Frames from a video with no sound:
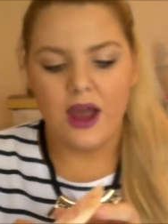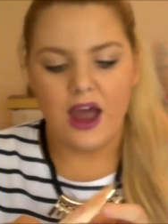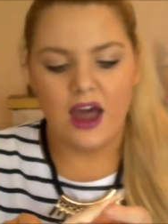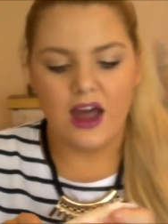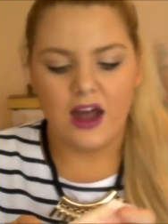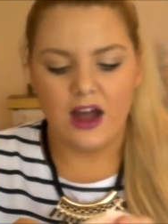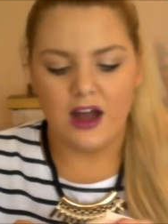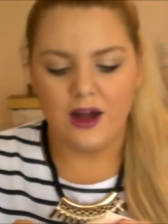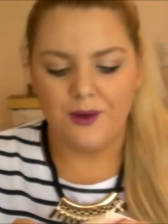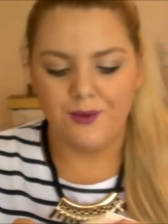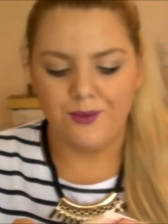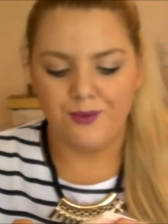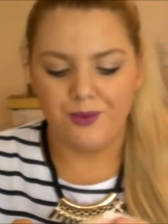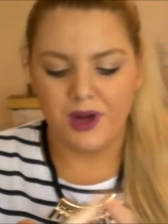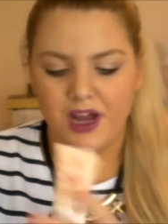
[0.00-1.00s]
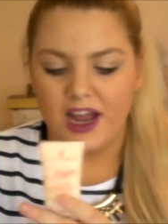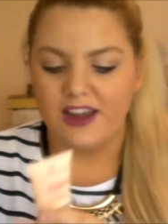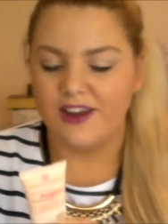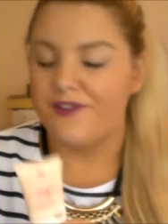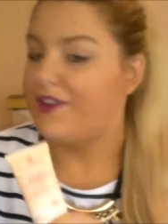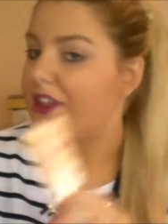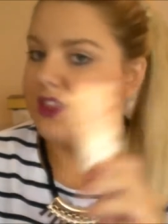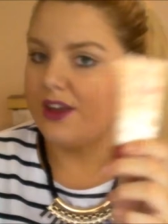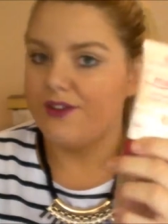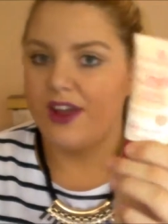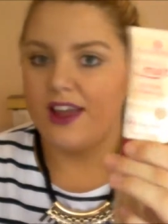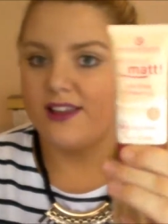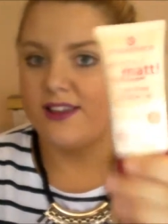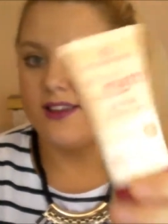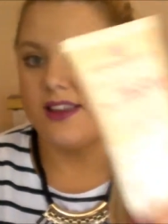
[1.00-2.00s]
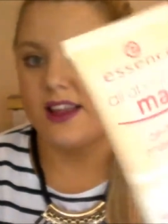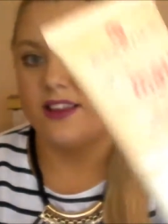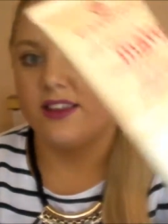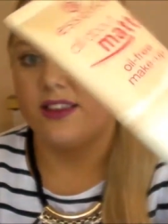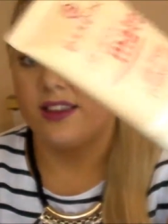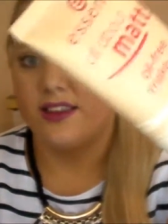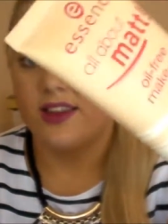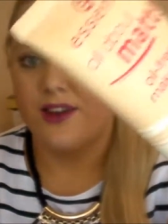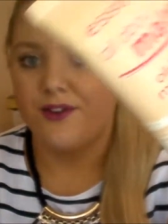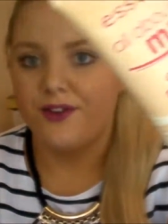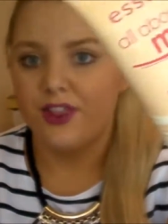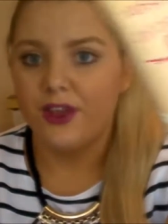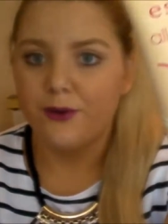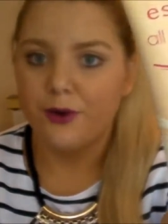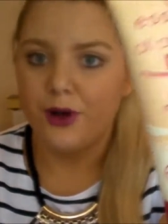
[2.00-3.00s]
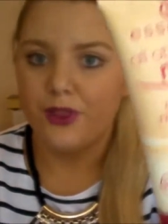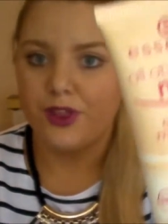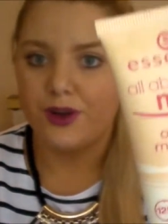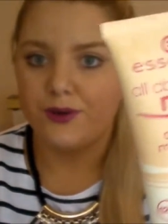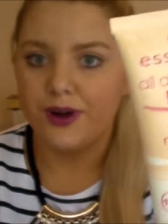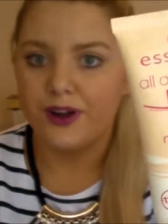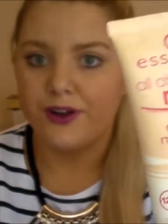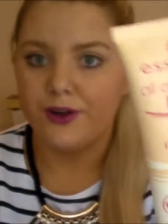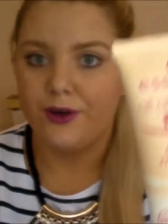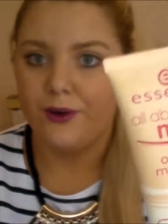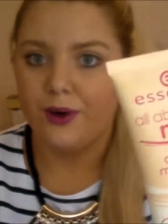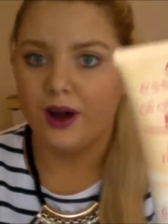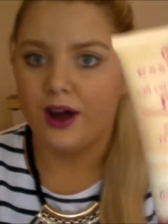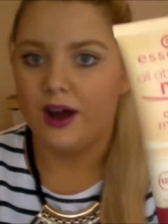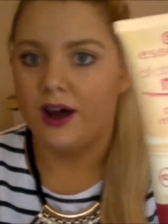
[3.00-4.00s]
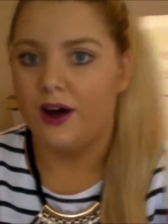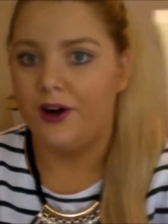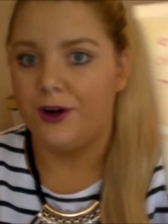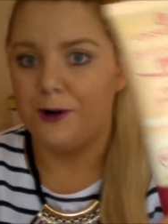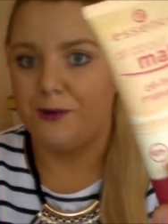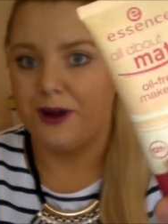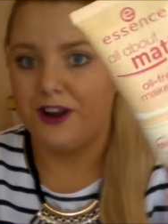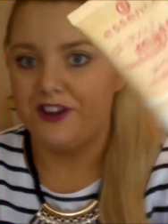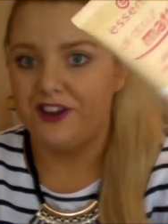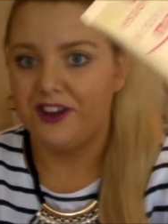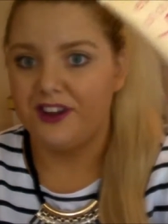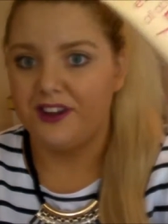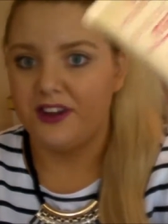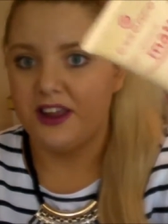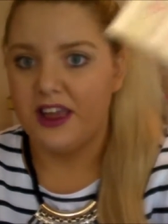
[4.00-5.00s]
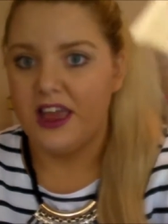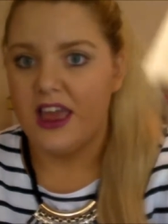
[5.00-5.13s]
but I definitely love Essence, and this is definitely worth it when you are on a budget.